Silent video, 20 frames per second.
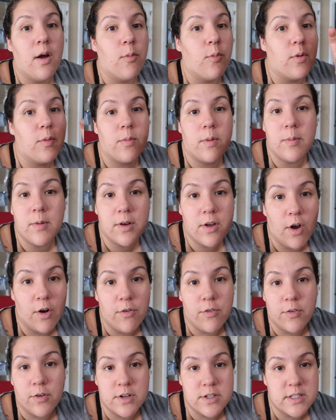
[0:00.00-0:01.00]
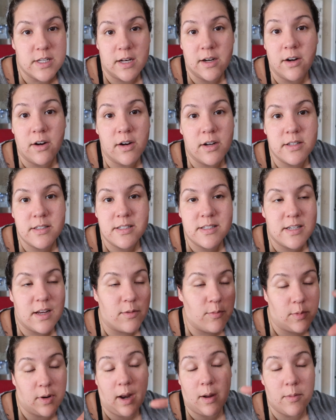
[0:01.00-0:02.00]
when we would go for dinner and
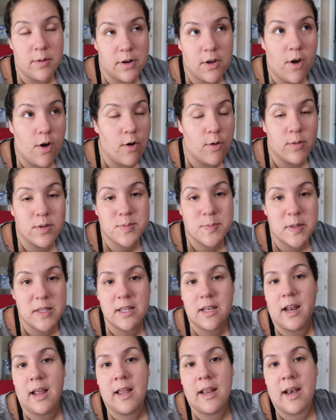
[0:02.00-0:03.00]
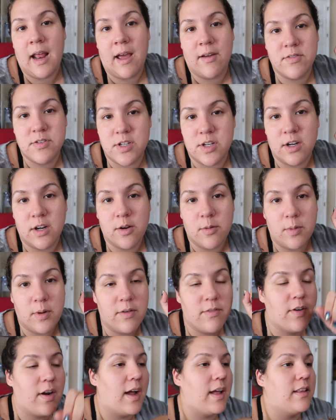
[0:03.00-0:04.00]
stuff, when I would go spend the night and have dinner or
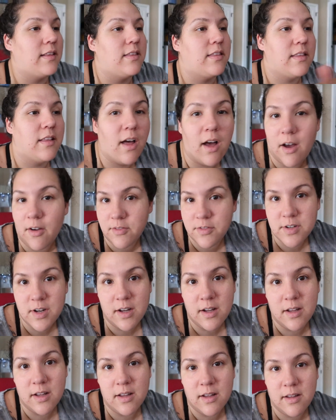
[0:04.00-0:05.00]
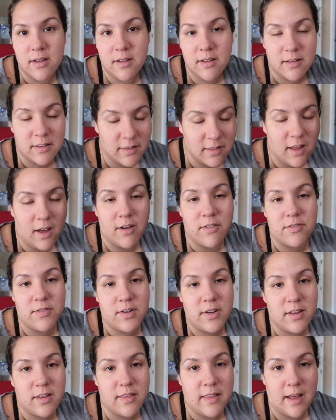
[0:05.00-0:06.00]
whatever, I loved, loved
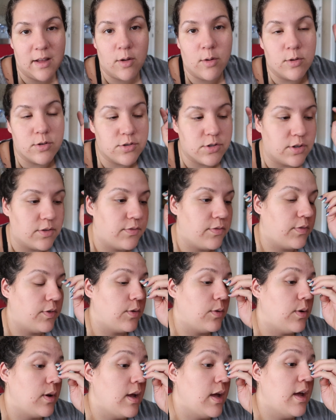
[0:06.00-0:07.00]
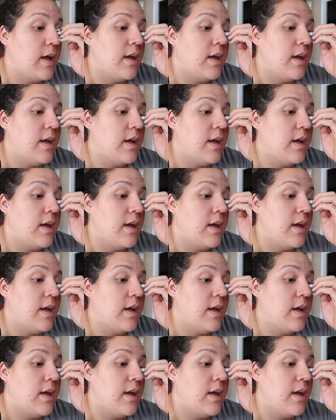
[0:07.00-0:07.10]
that culture and food.